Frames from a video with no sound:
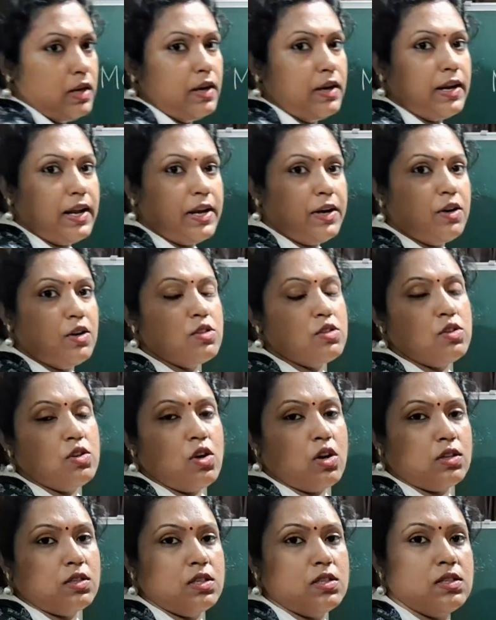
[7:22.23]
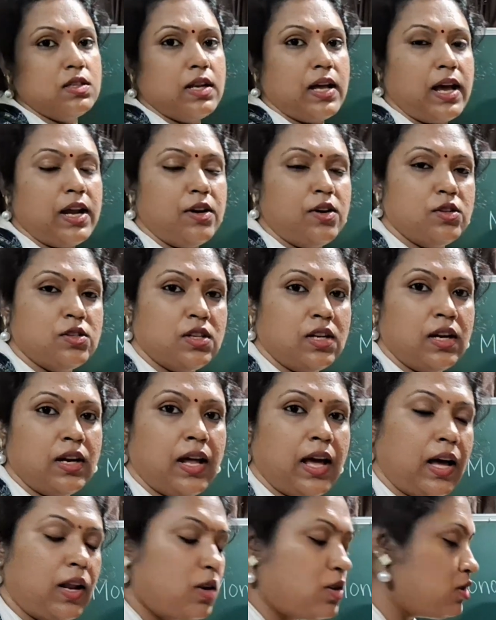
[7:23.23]
Nitrogen, oxygen, hydrogen and
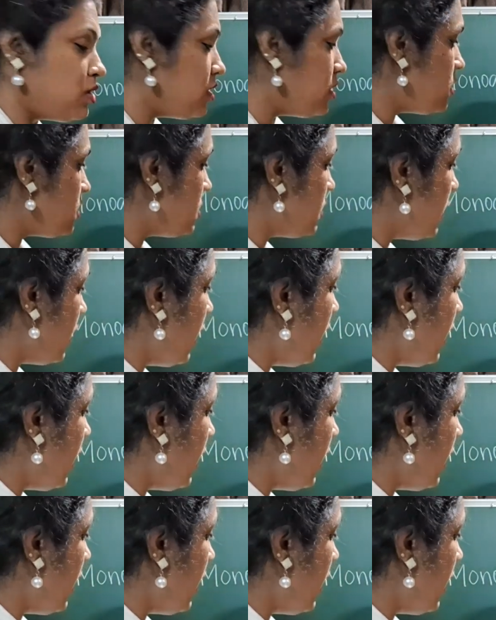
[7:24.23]
halogens.